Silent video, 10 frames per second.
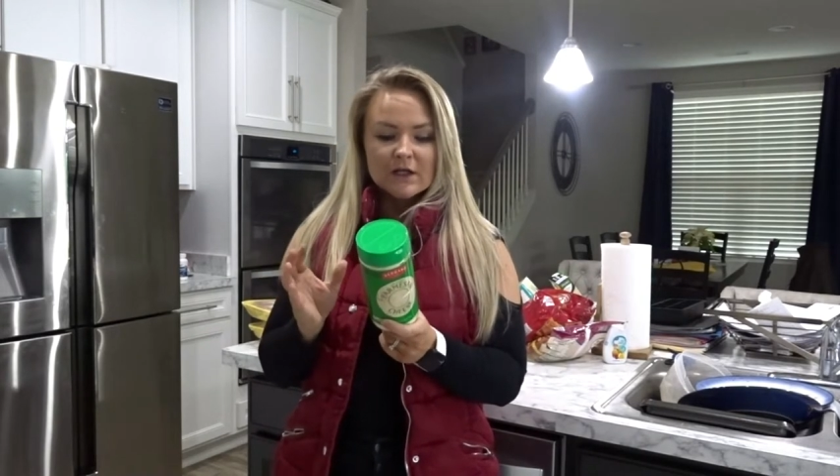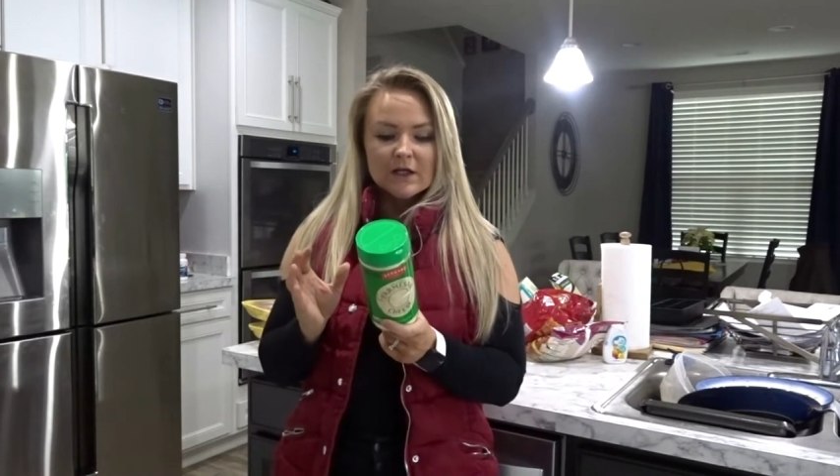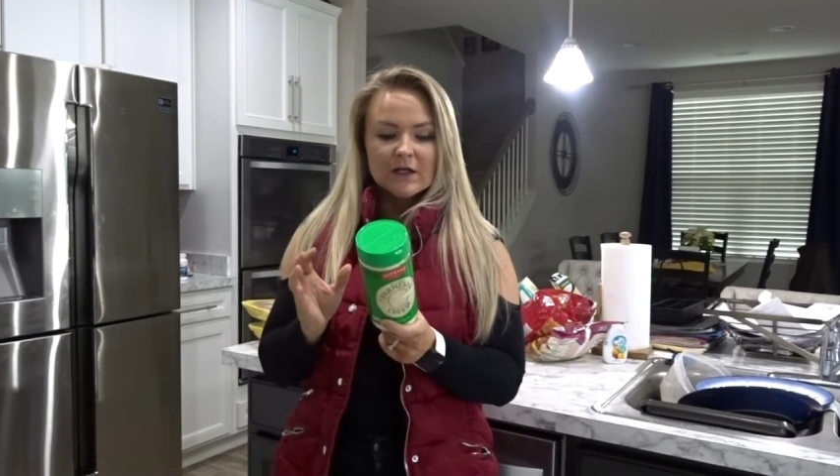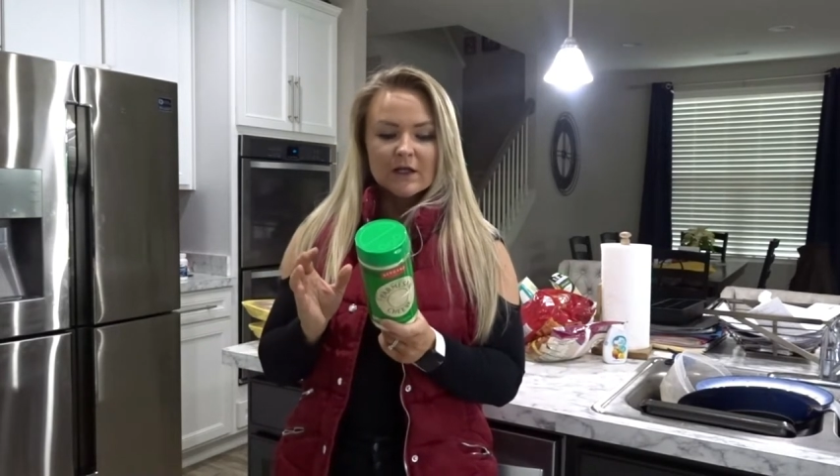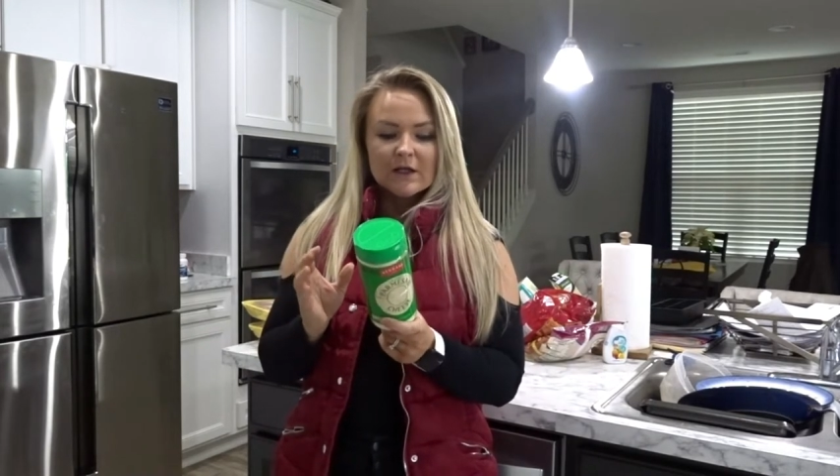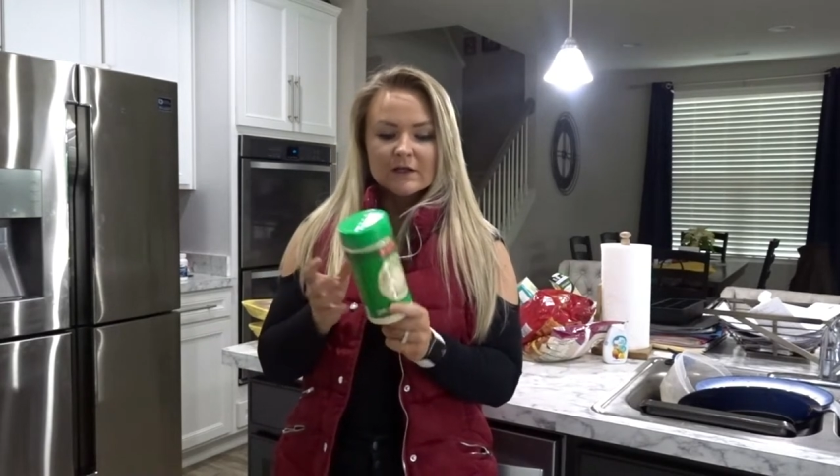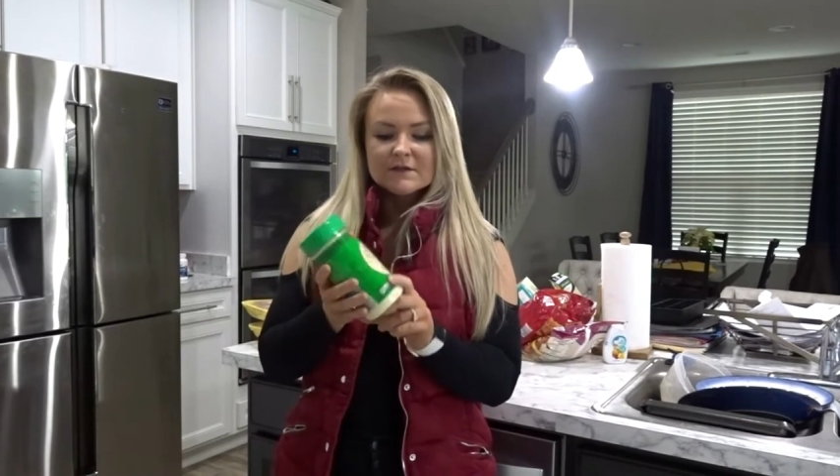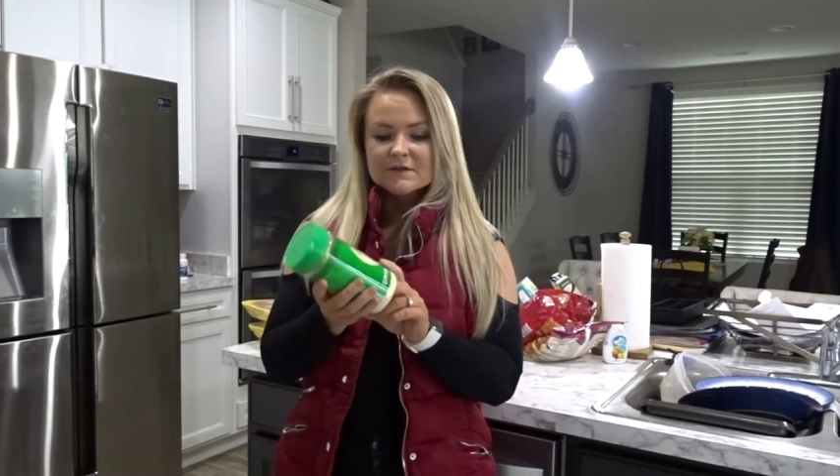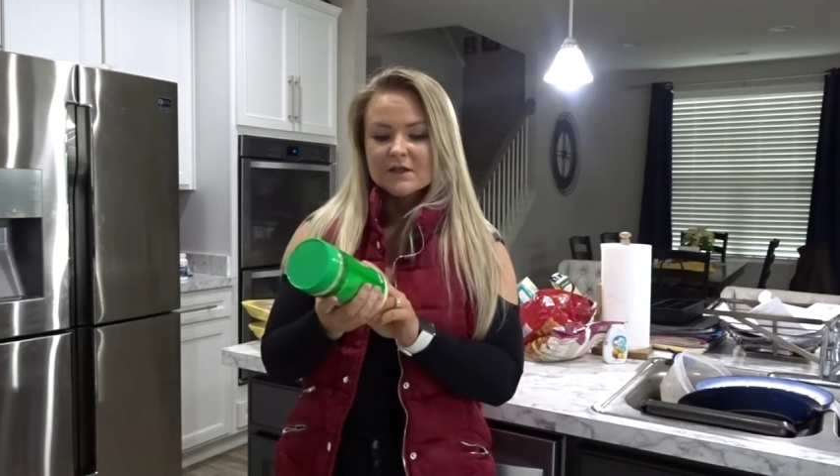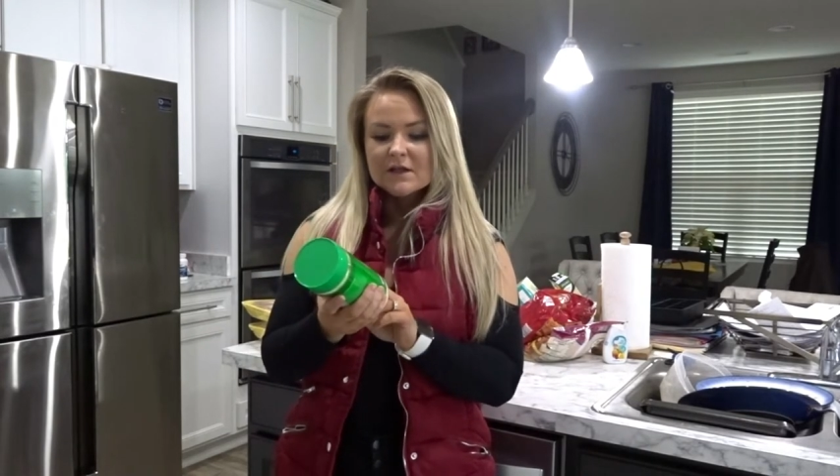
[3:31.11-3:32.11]
It
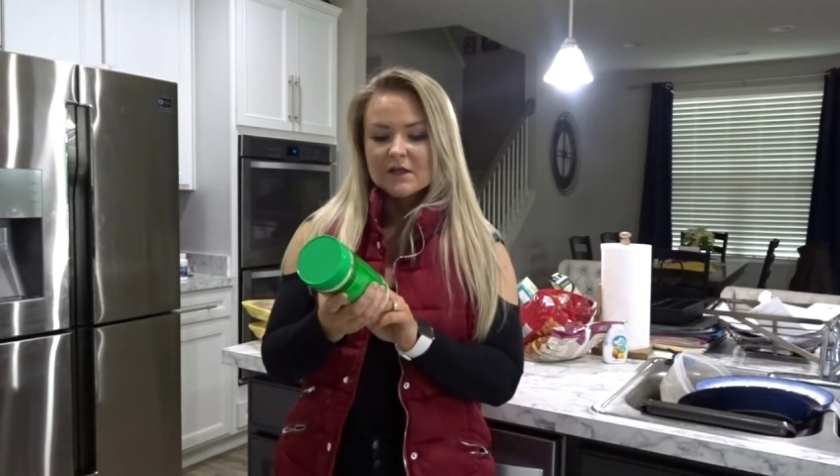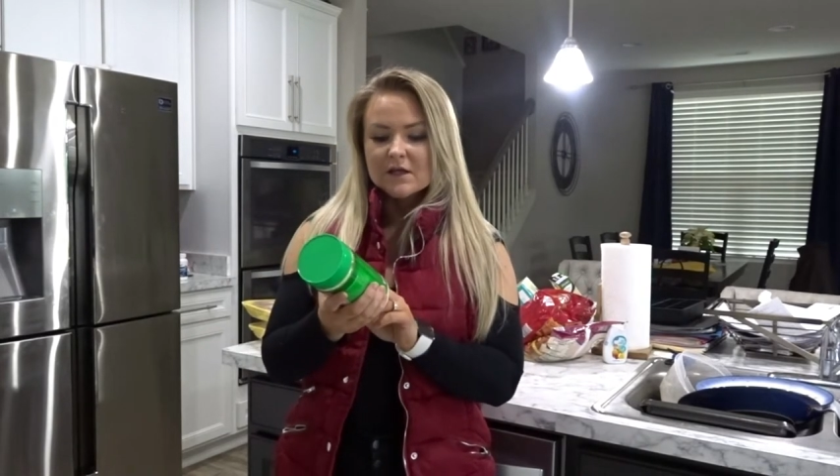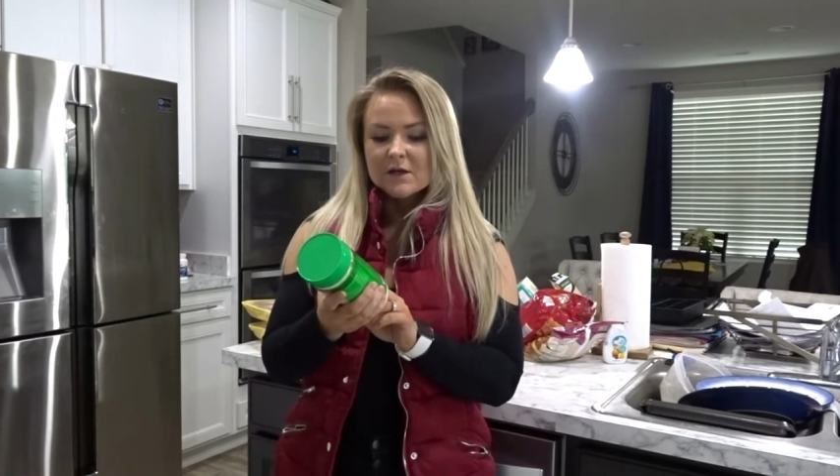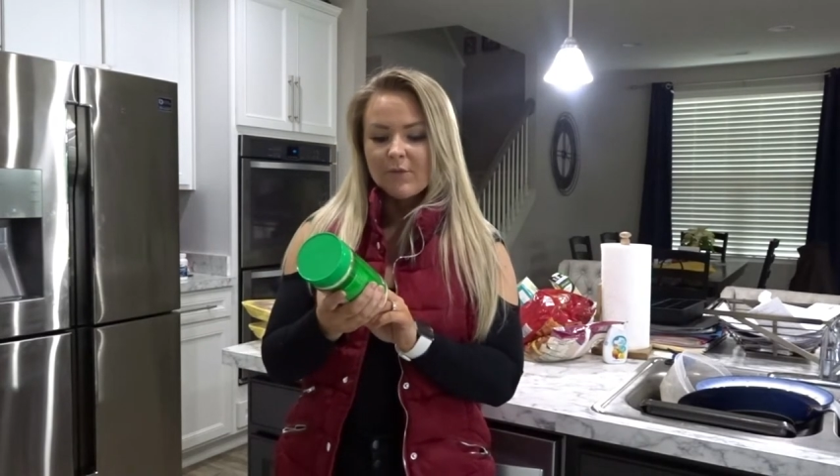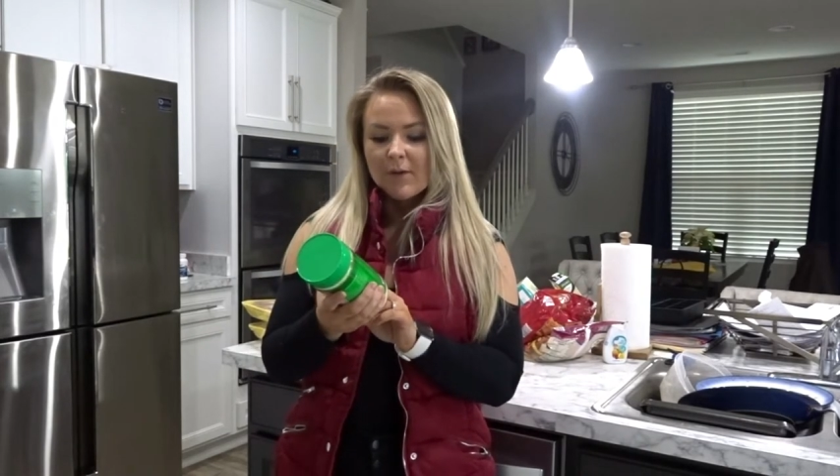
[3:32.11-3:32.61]
is the